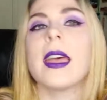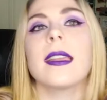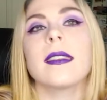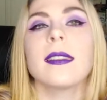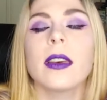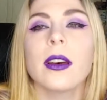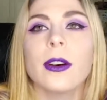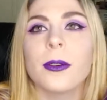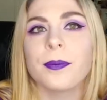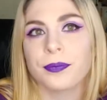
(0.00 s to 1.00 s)
And
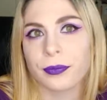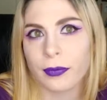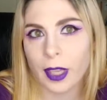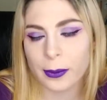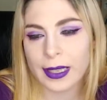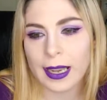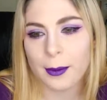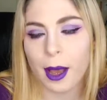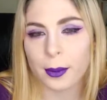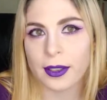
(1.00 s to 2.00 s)
so we didn't
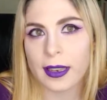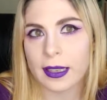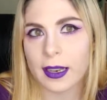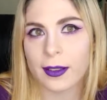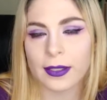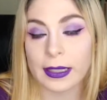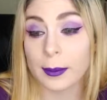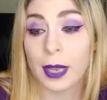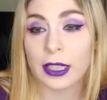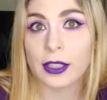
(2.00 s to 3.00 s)
have popcorn that night. I was like,
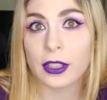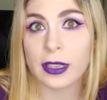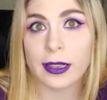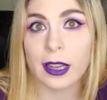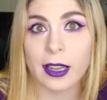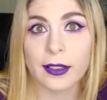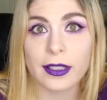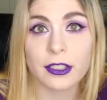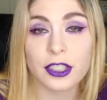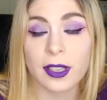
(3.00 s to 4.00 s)
I'm not going to turn it on.
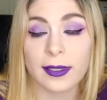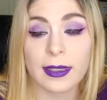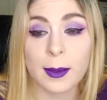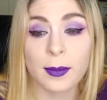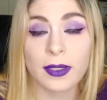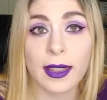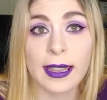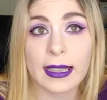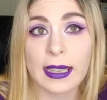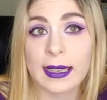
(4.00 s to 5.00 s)
This just seems
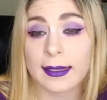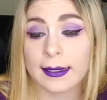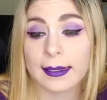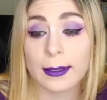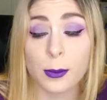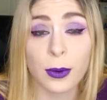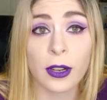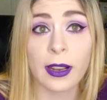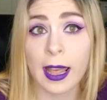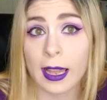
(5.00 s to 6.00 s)
like it's
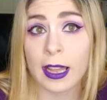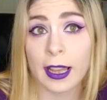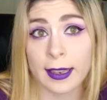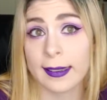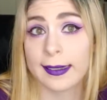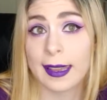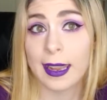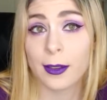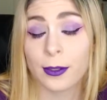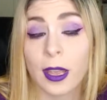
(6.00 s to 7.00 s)
super hella
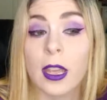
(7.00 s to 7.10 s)
unsafe.